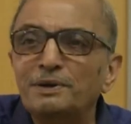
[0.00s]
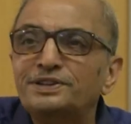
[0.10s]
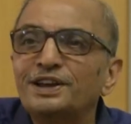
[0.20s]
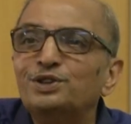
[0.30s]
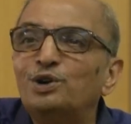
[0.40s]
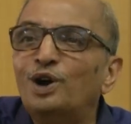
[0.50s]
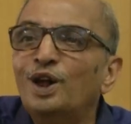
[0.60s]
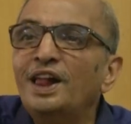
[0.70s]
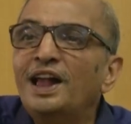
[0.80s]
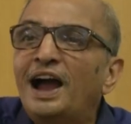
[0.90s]
He says, No,
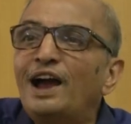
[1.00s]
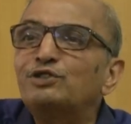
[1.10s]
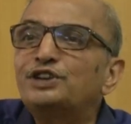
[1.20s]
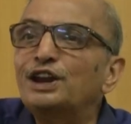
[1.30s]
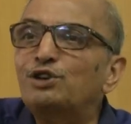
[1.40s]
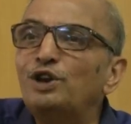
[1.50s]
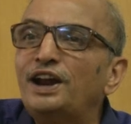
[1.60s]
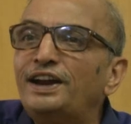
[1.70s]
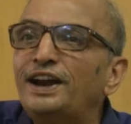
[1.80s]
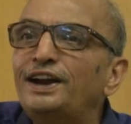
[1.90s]
I have
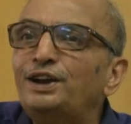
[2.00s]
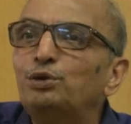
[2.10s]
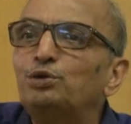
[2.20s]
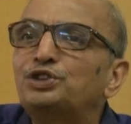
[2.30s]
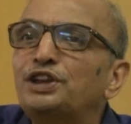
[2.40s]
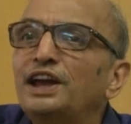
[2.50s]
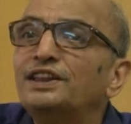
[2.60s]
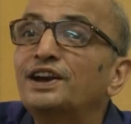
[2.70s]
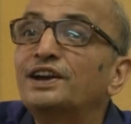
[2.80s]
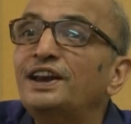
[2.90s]
circulated it to three
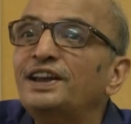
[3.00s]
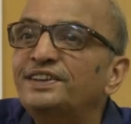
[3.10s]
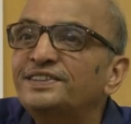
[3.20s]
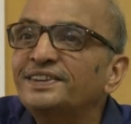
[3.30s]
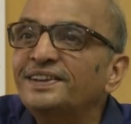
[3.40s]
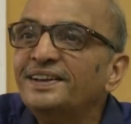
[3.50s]
other colleagues.